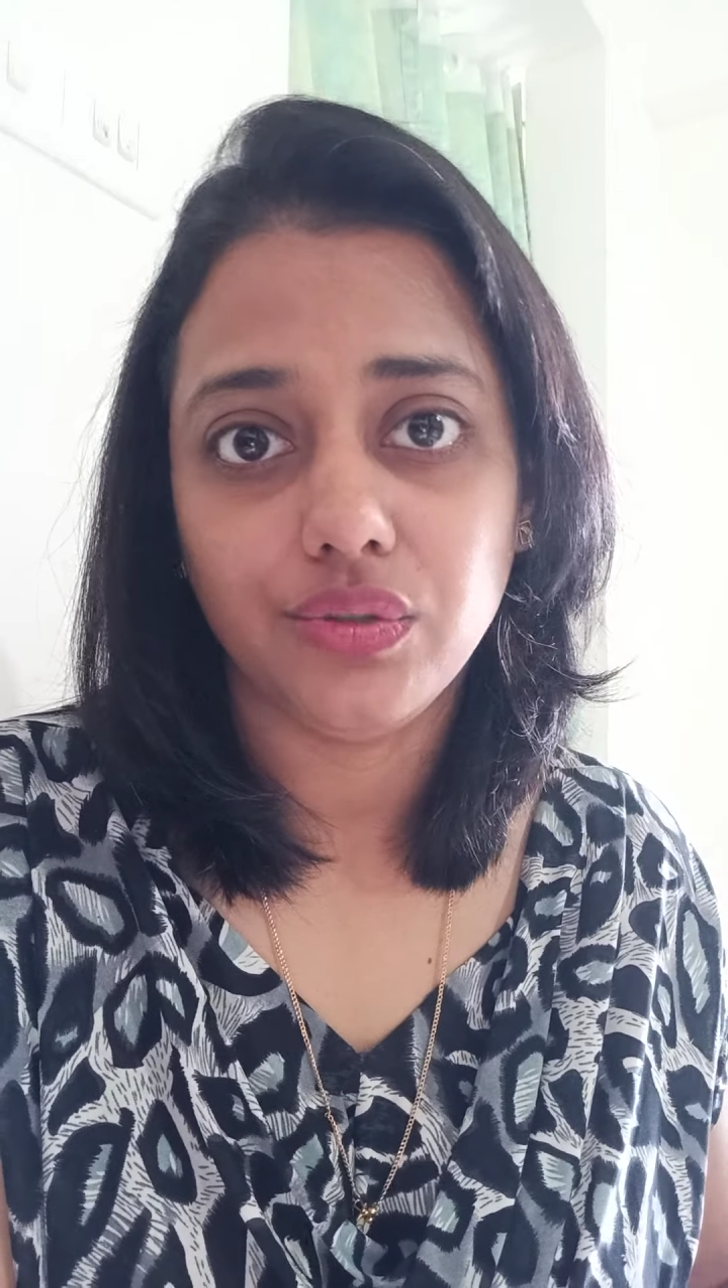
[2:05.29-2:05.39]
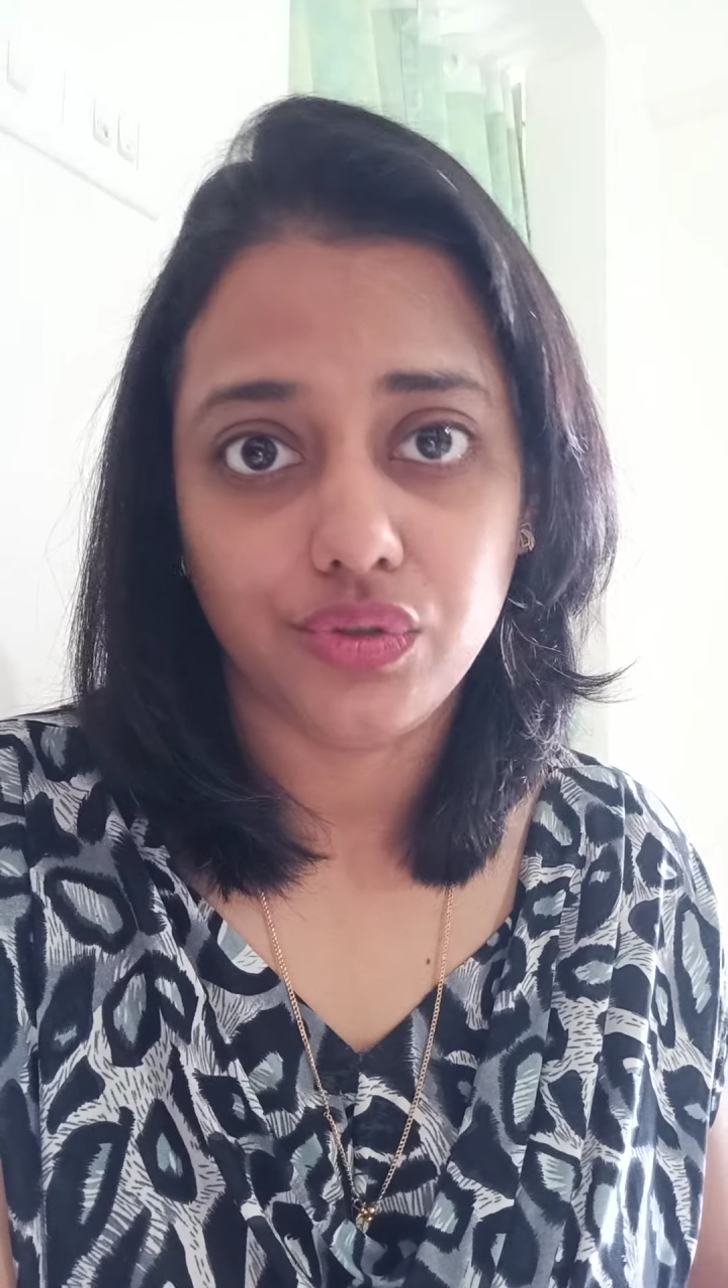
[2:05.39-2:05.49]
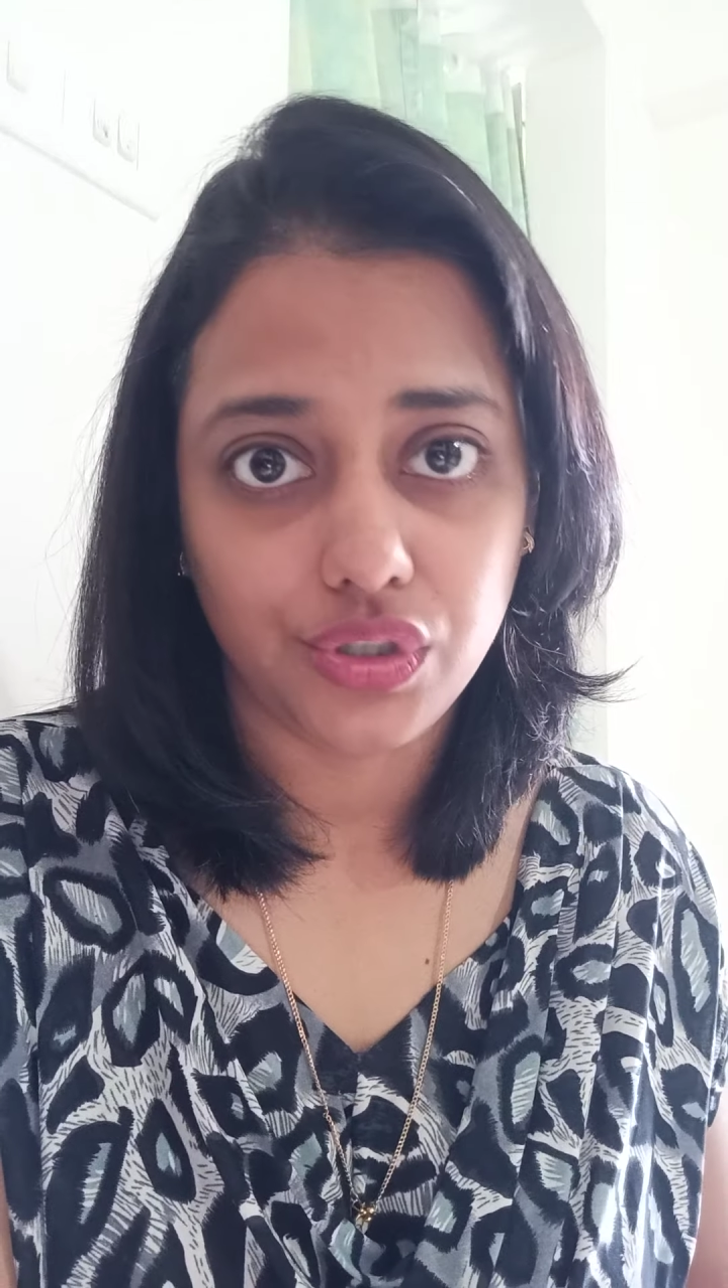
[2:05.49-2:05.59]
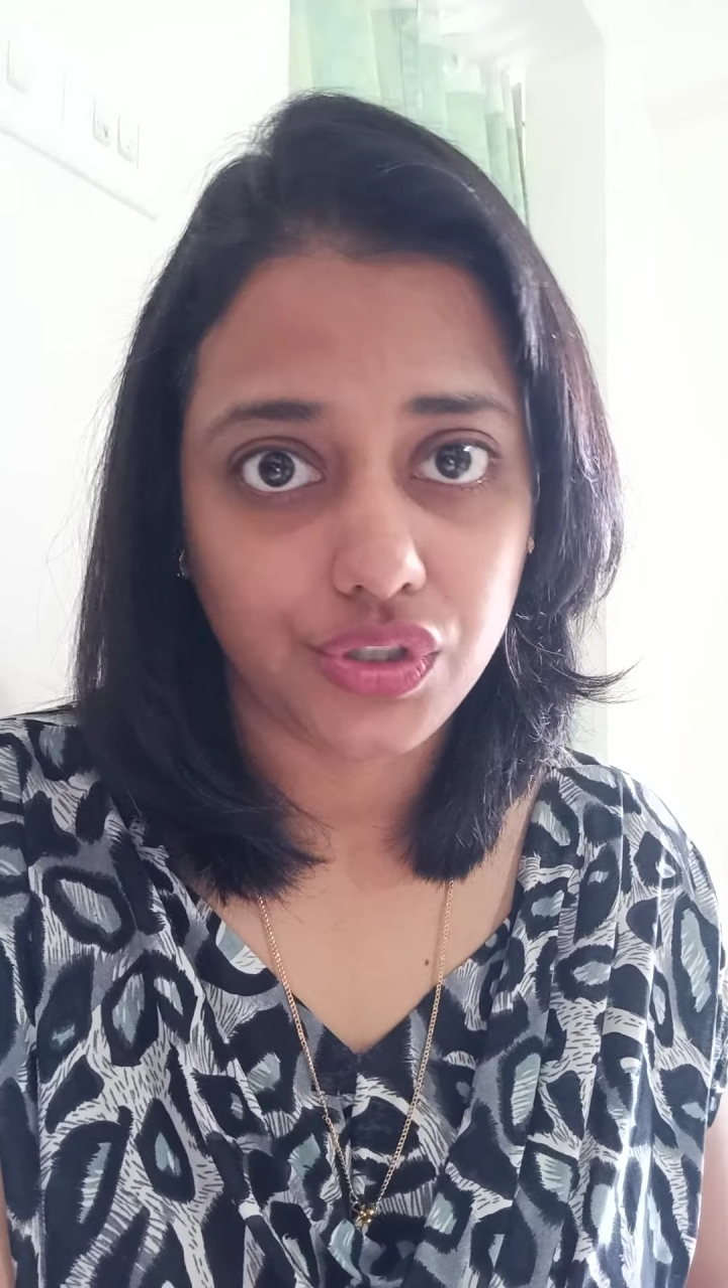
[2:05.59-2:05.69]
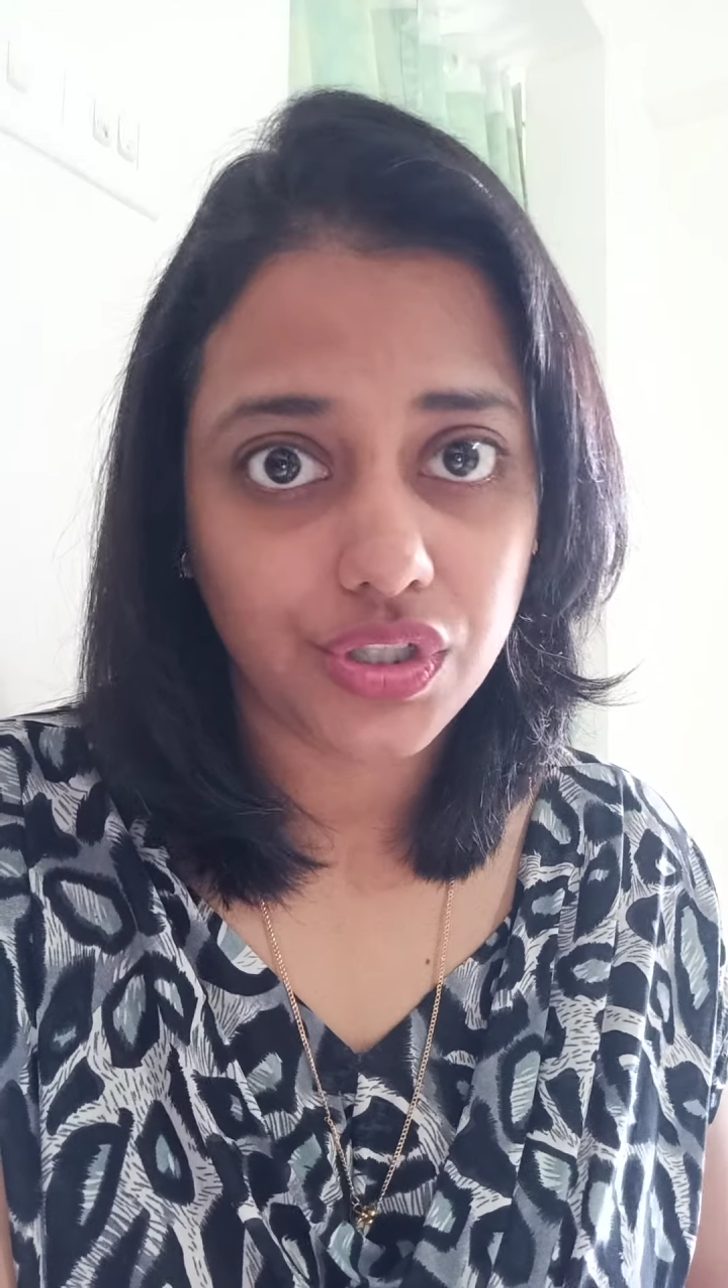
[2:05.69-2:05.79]

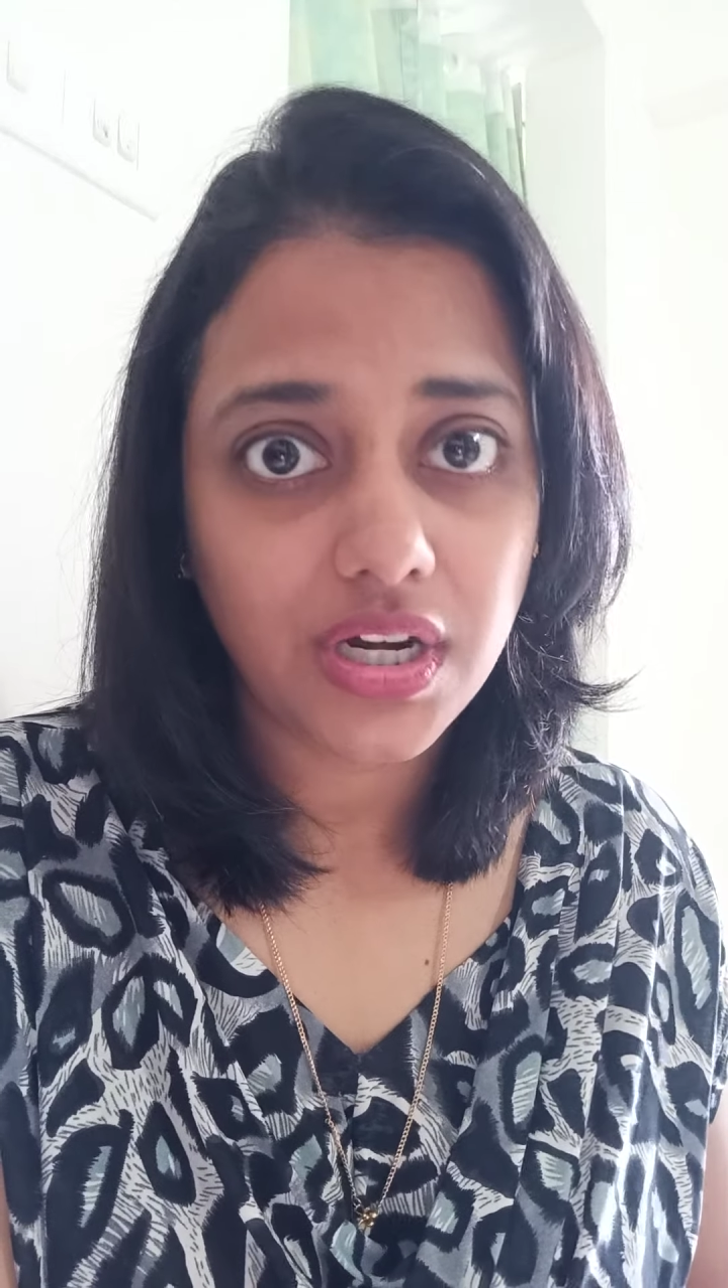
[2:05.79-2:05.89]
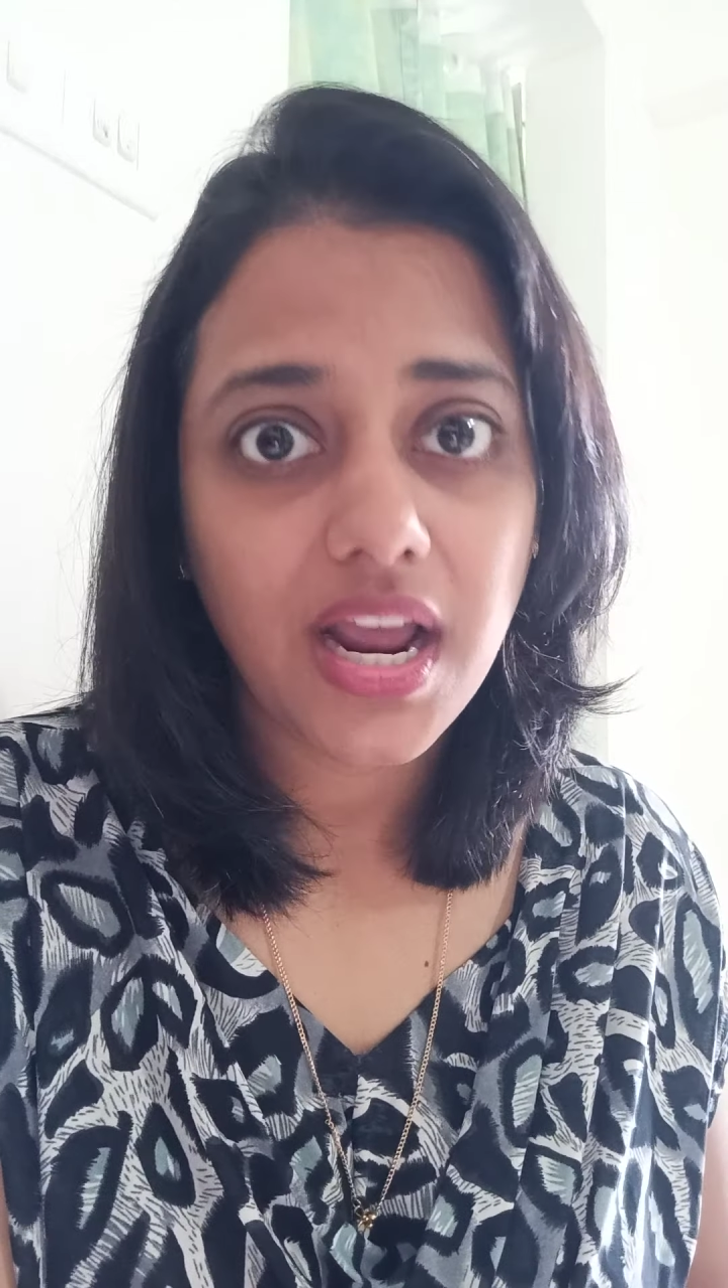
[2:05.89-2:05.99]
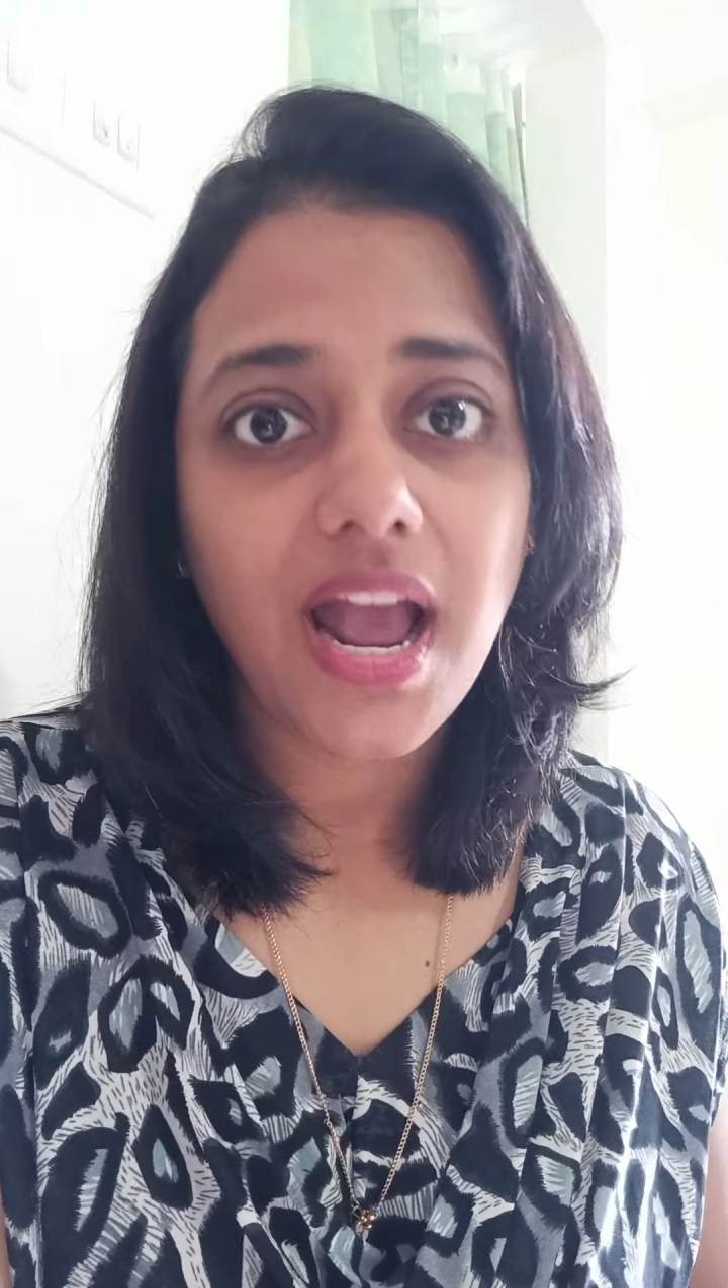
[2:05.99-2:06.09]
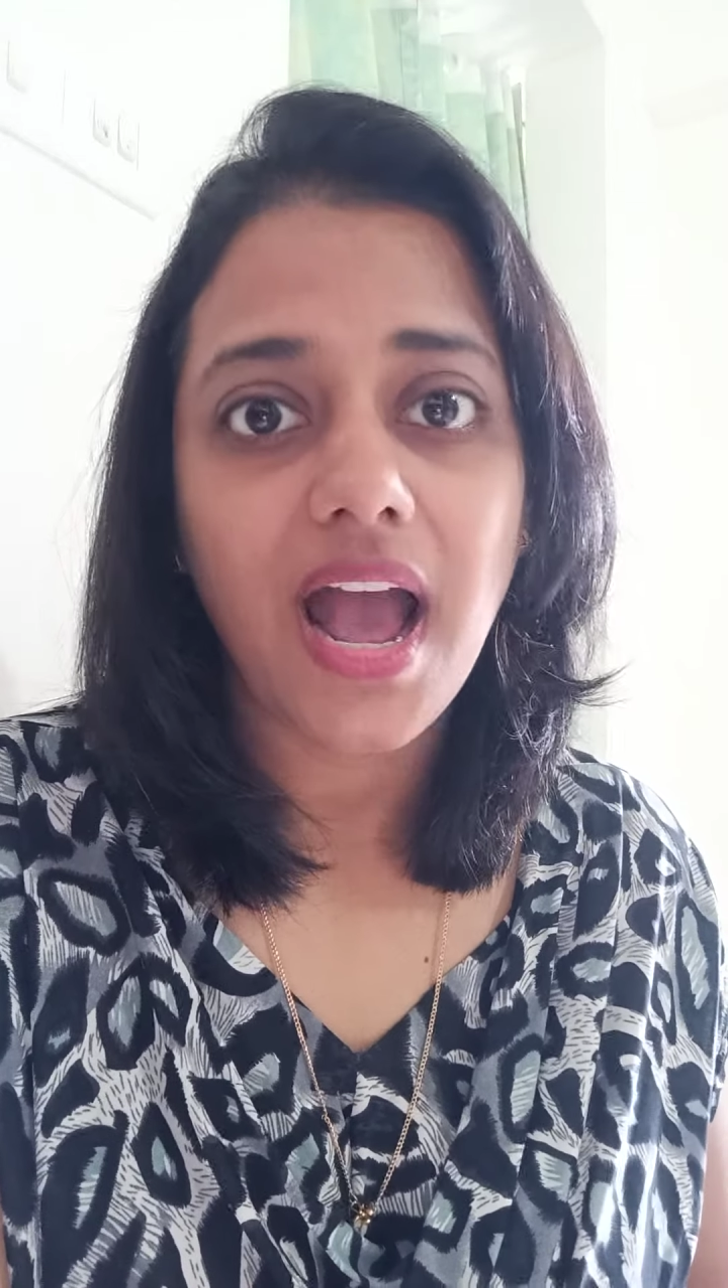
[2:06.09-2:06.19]
nutrition